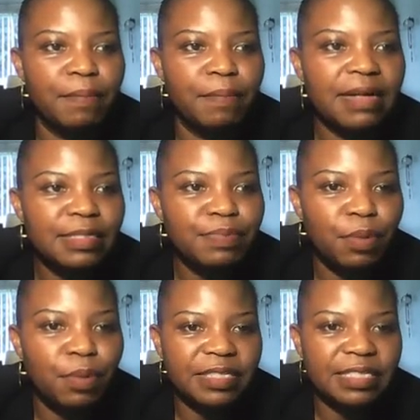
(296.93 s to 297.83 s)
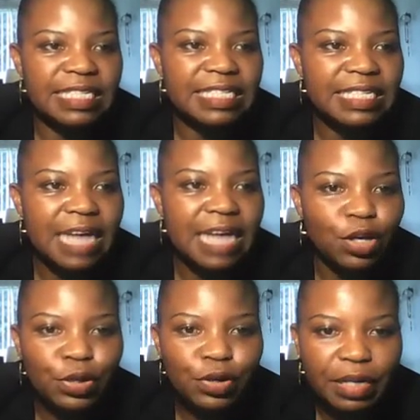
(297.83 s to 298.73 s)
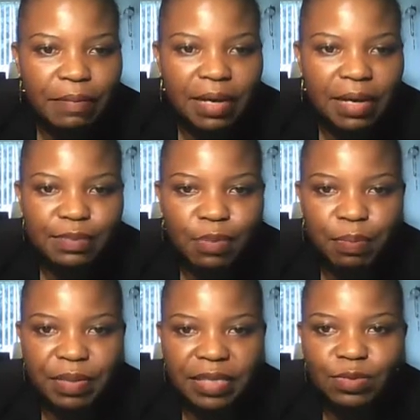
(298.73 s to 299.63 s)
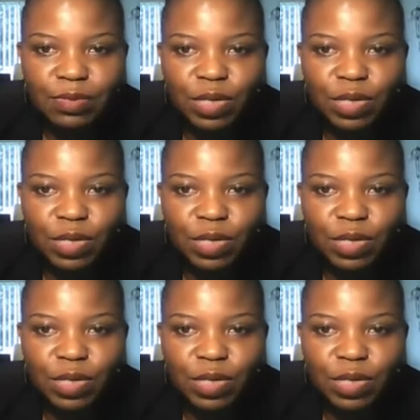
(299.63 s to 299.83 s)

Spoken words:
multiple pins. This is how you create multiple pins.